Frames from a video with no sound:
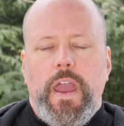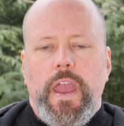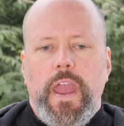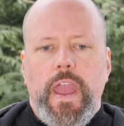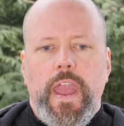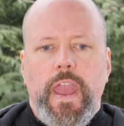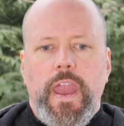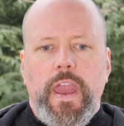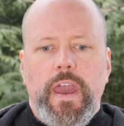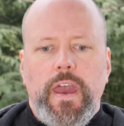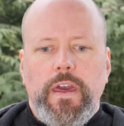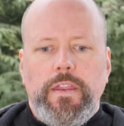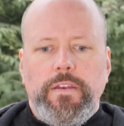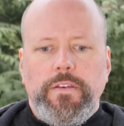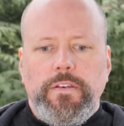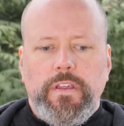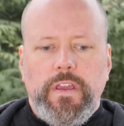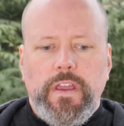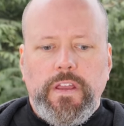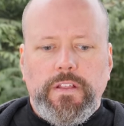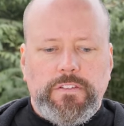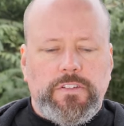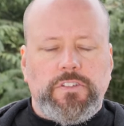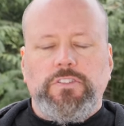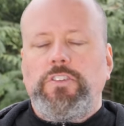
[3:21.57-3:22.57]
and
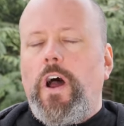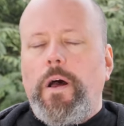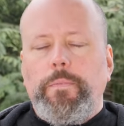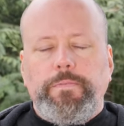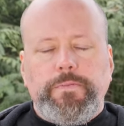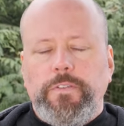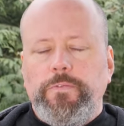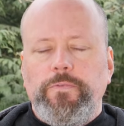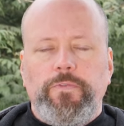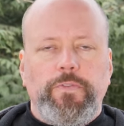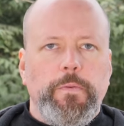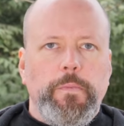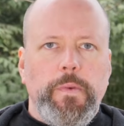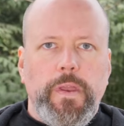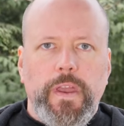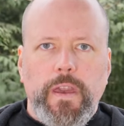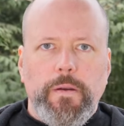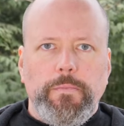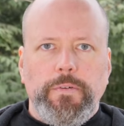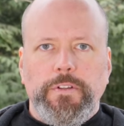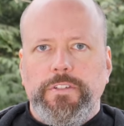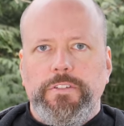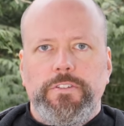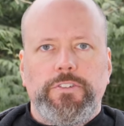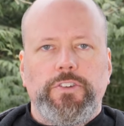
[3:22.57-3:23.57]
it stops them from being
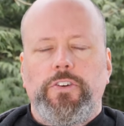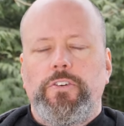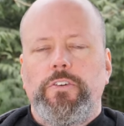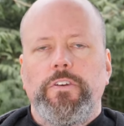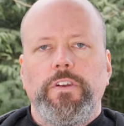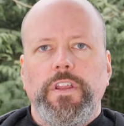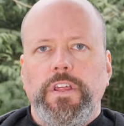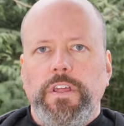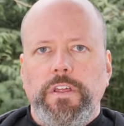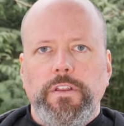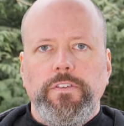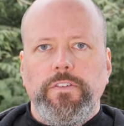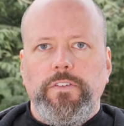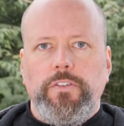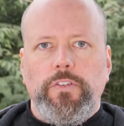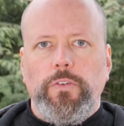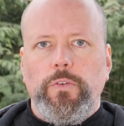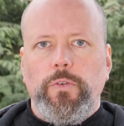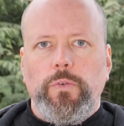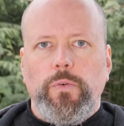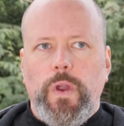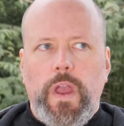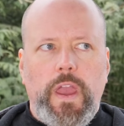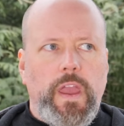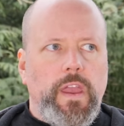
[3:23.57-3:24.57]
able to turn
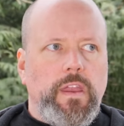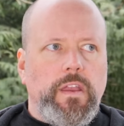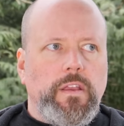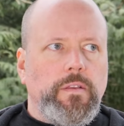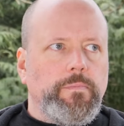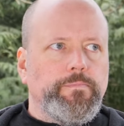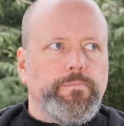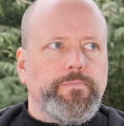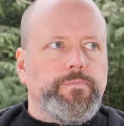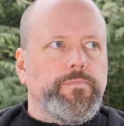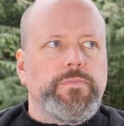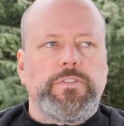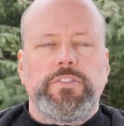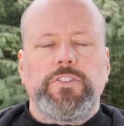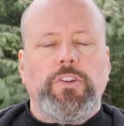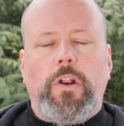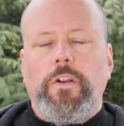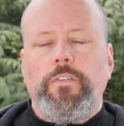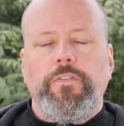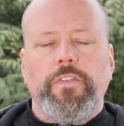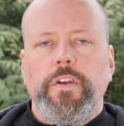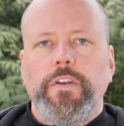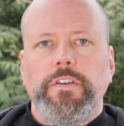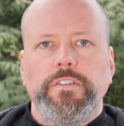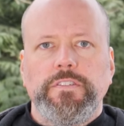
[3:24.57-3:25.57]
into a
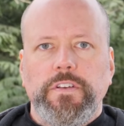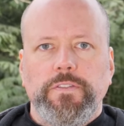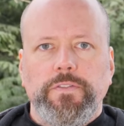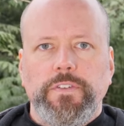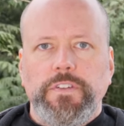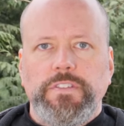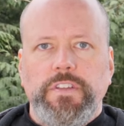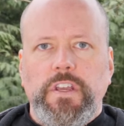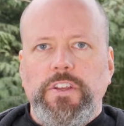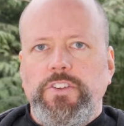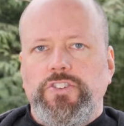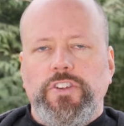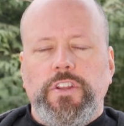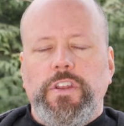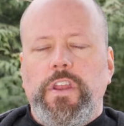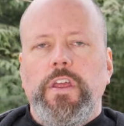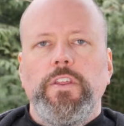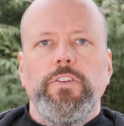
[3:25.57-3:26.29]
starfaring civilization.